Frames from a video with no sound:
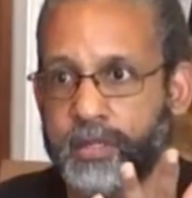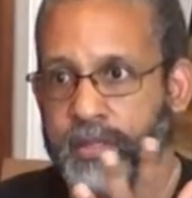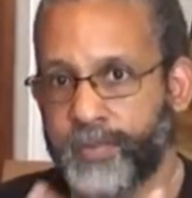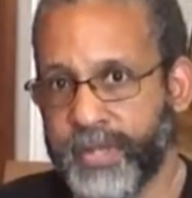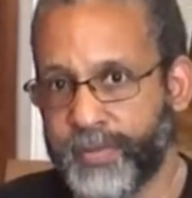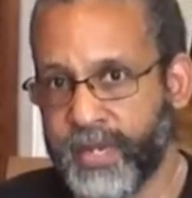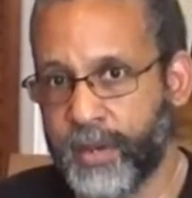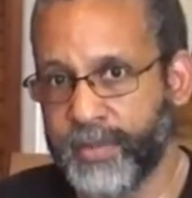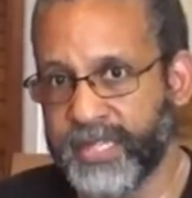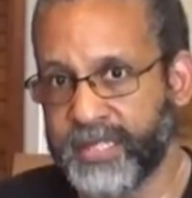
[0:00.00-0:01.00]
something
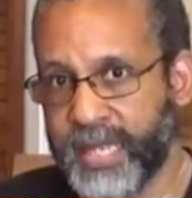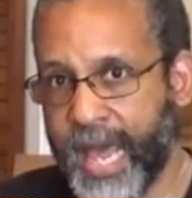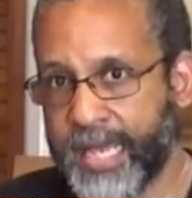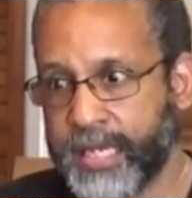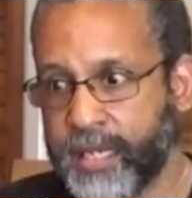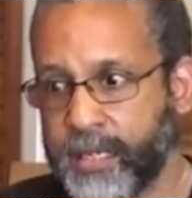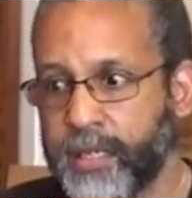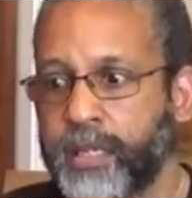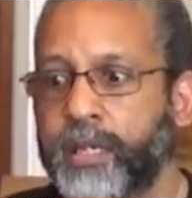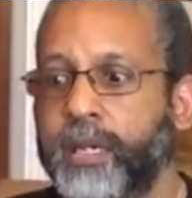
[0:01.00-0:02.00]
becoming stagnant,
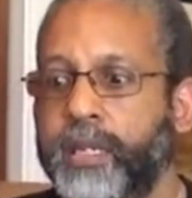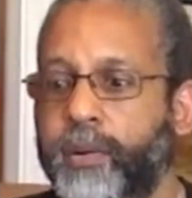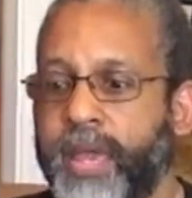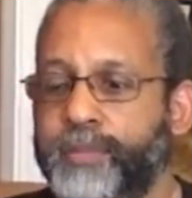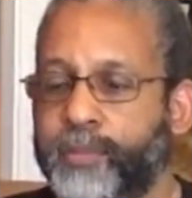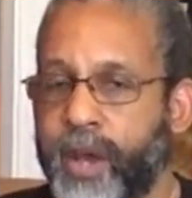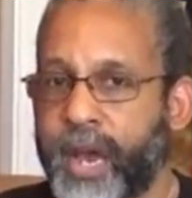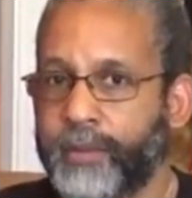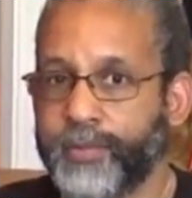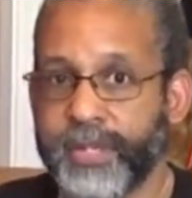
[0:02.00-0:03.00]
you know, a
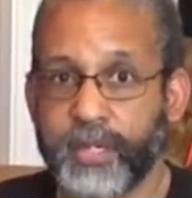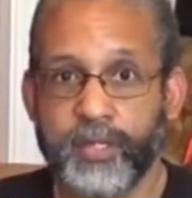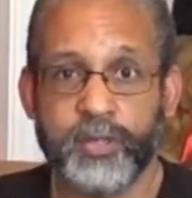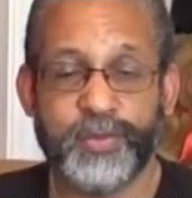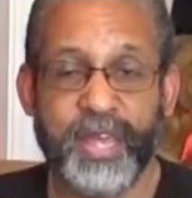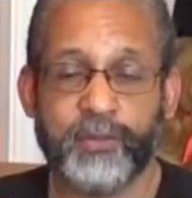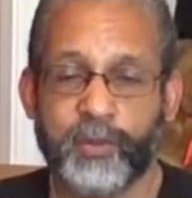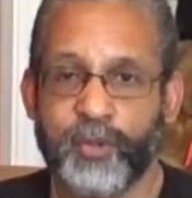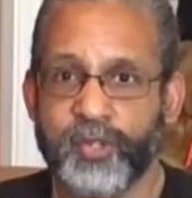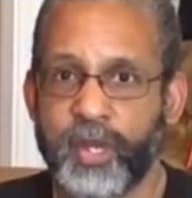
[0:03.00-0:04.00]
problem because spades
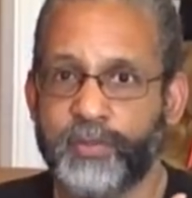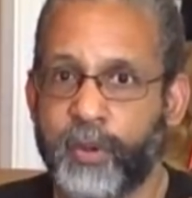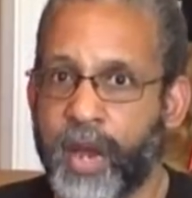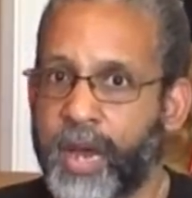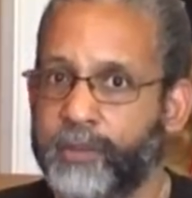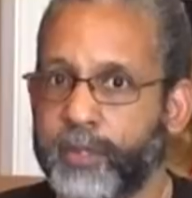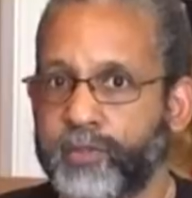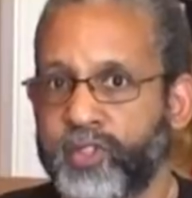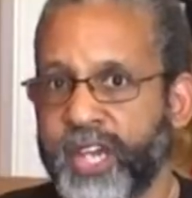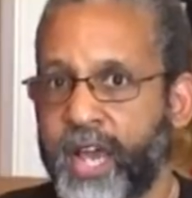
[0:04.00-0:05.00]
represent
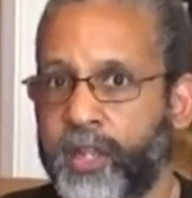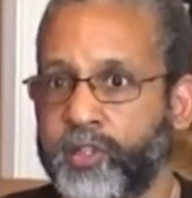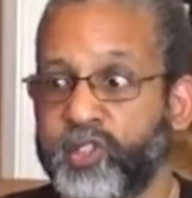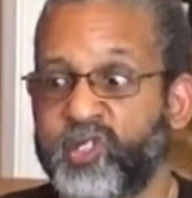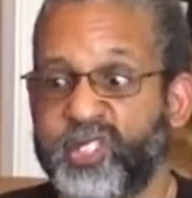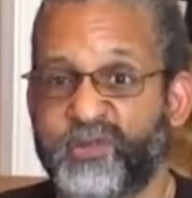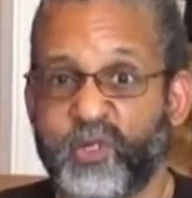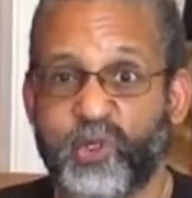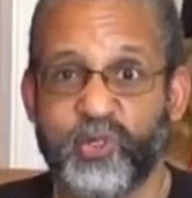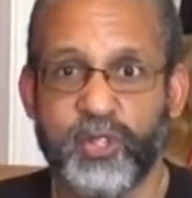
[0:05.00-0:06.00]
problems, challenges,
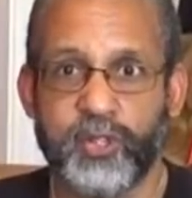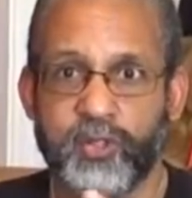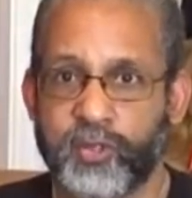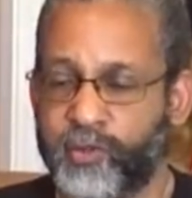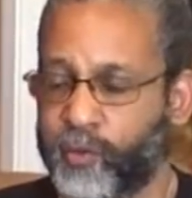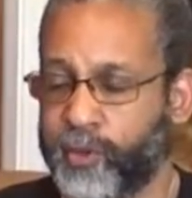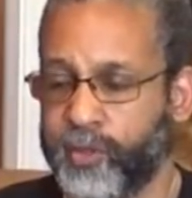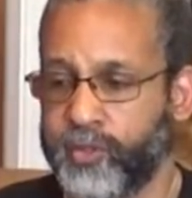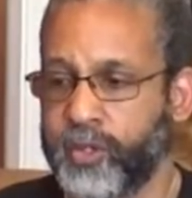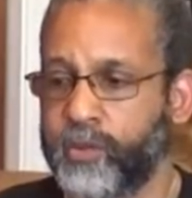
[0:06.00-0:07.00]
difficulties, so forth
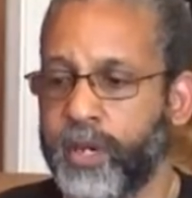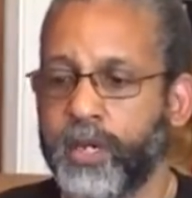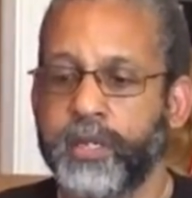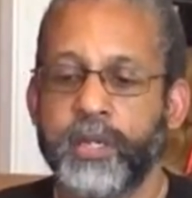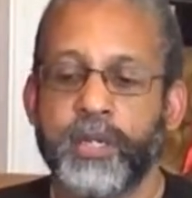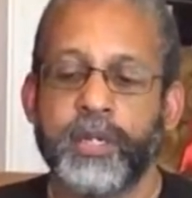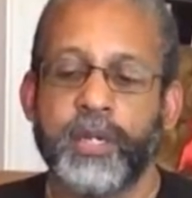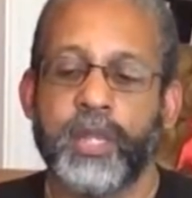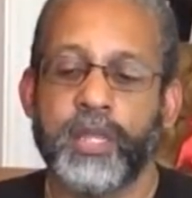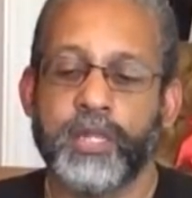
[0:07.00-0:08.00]
and so on.
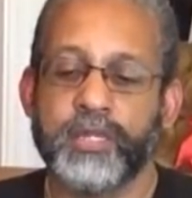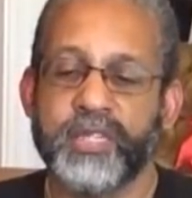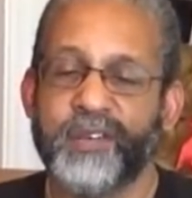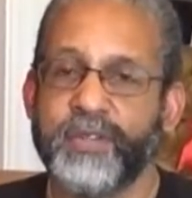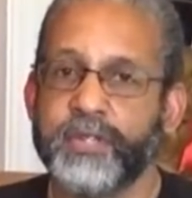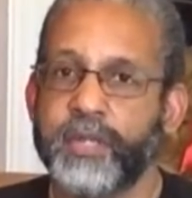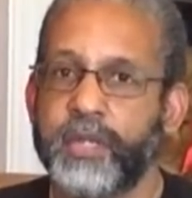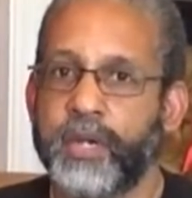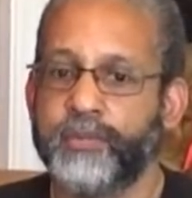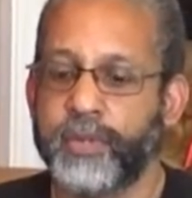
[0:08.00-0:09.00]
And then the seven is a
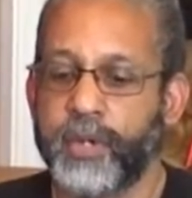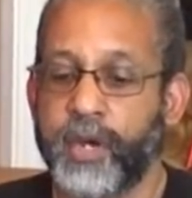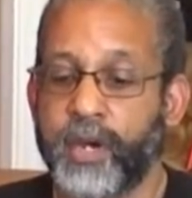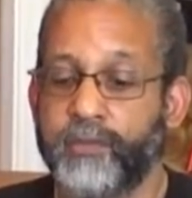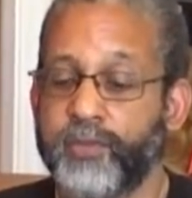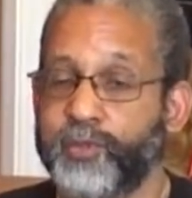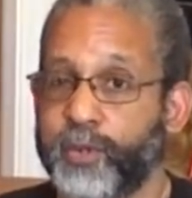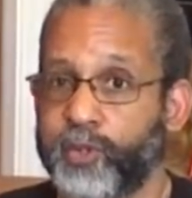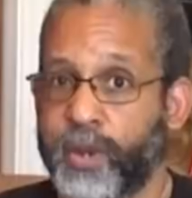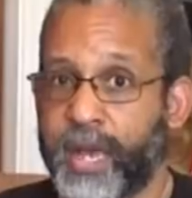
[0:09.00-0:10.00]
number of
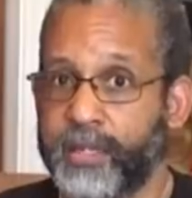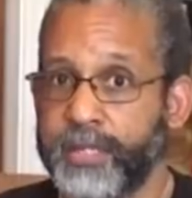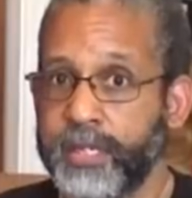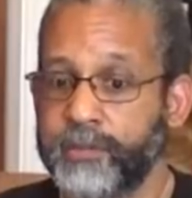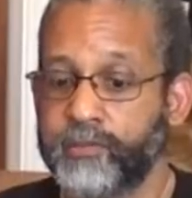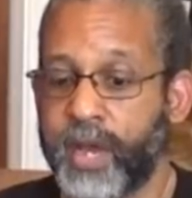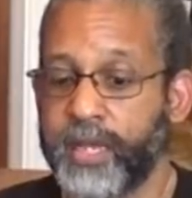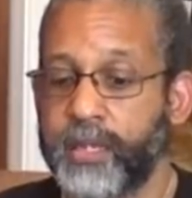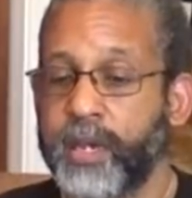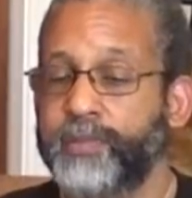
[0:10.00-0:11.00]
spirituality,
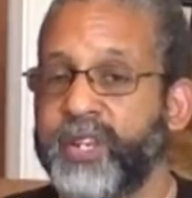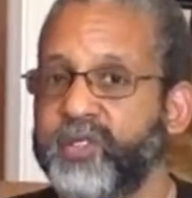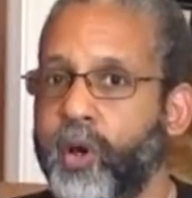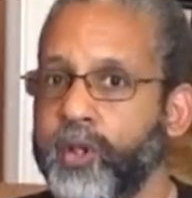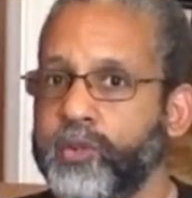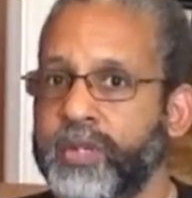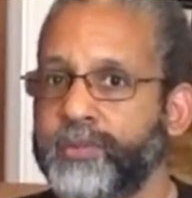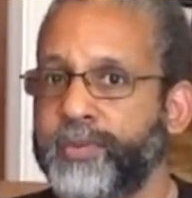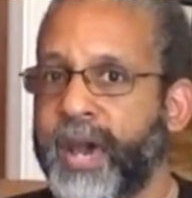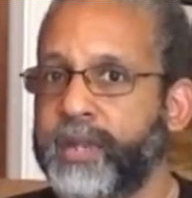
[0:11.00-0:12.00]
right? But it's also a
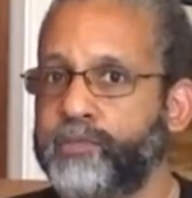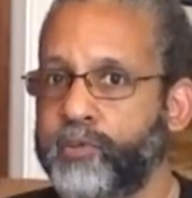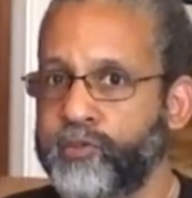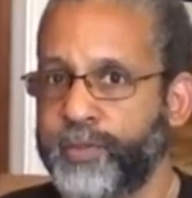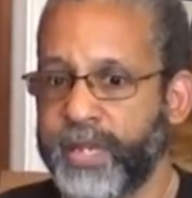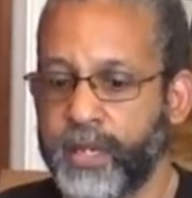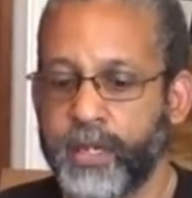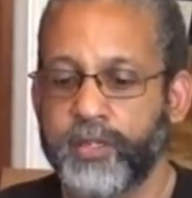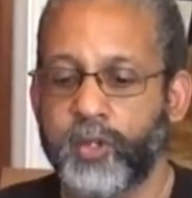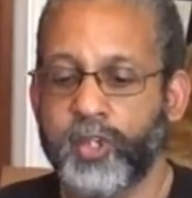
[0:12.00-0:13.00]
number about improvement.
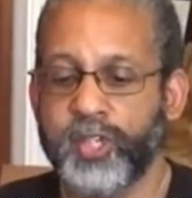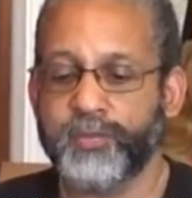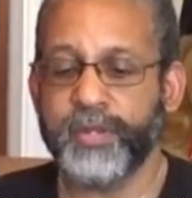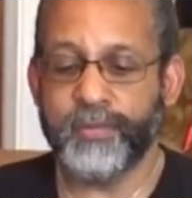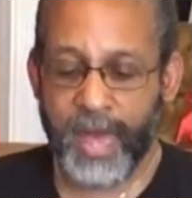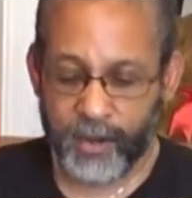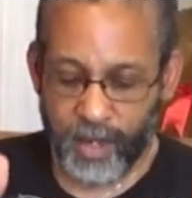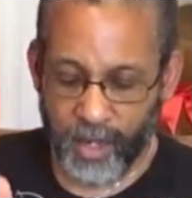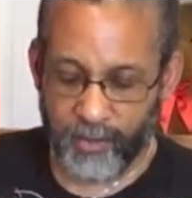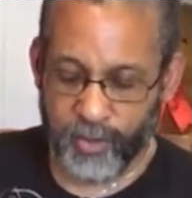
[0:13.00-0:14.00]
So it could just be a matter
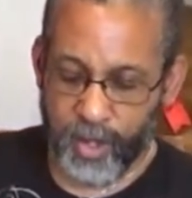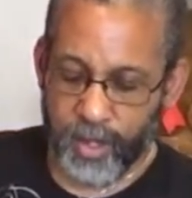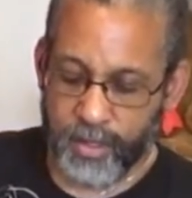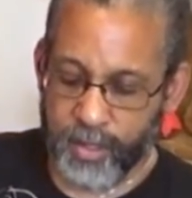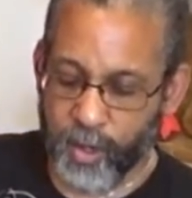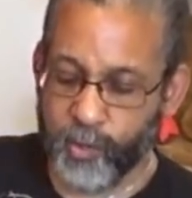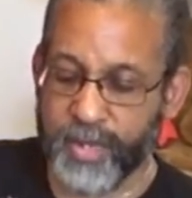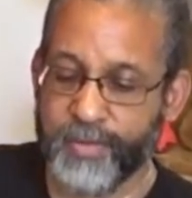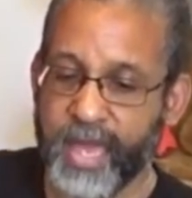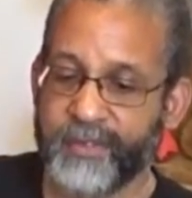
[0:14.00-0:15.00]
of, you know,
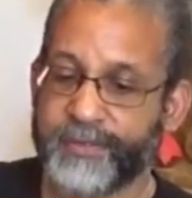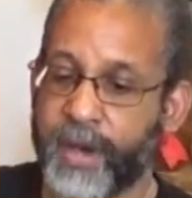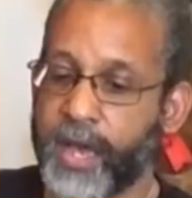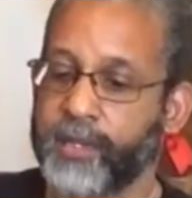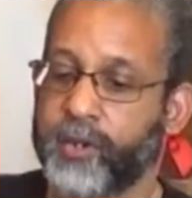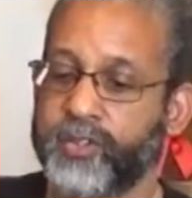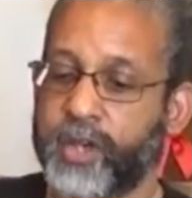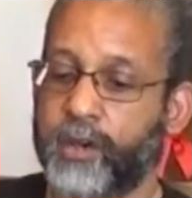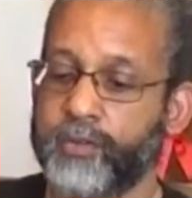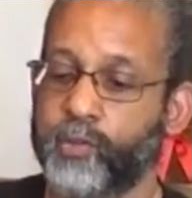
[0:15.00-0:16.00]
we may find
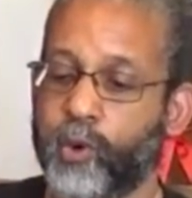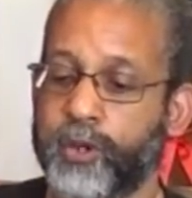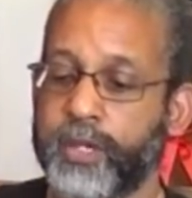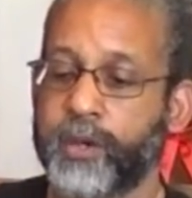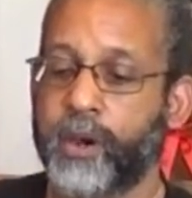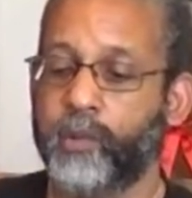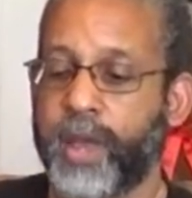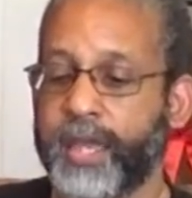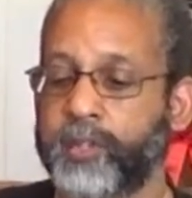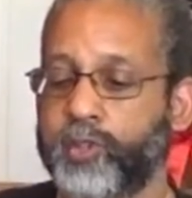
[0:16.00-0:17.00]
ourselves working our
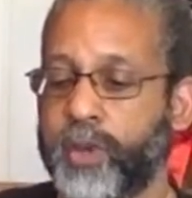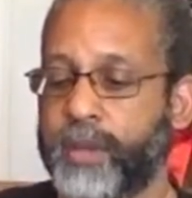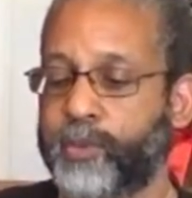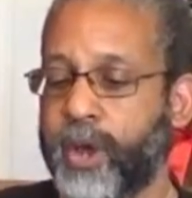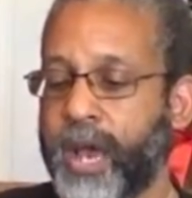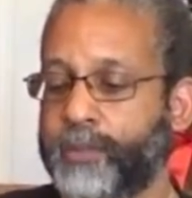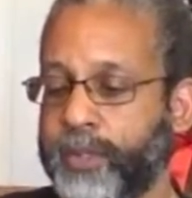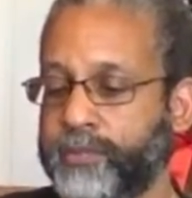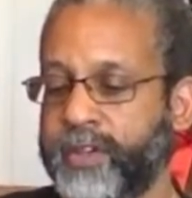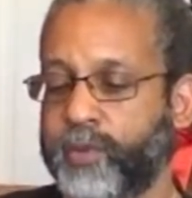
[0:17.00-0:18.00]
way into a
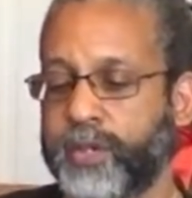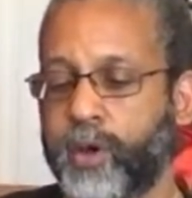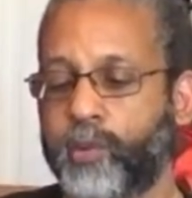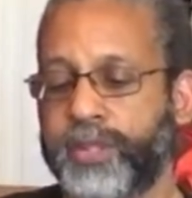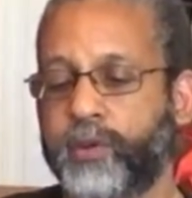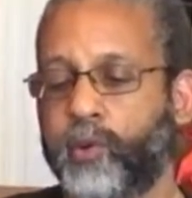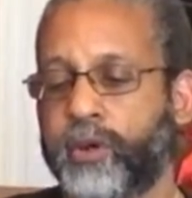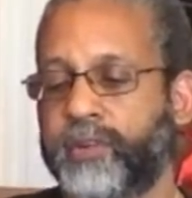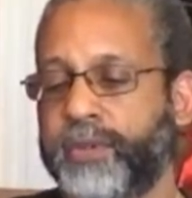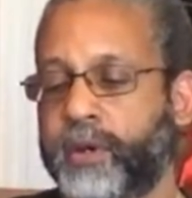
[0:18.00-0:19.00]
problem if we go with the
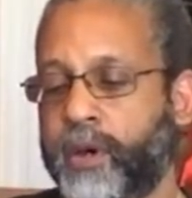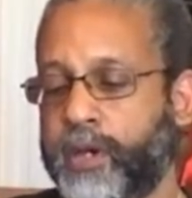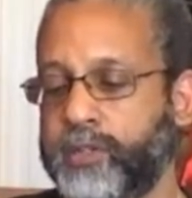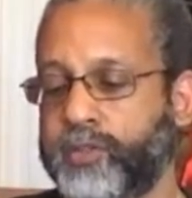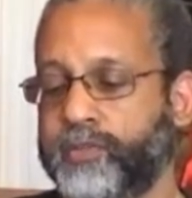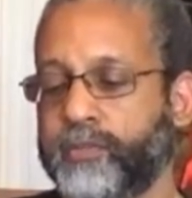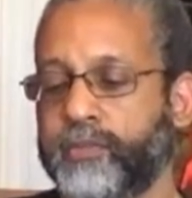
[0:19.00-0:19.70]
order of the cards.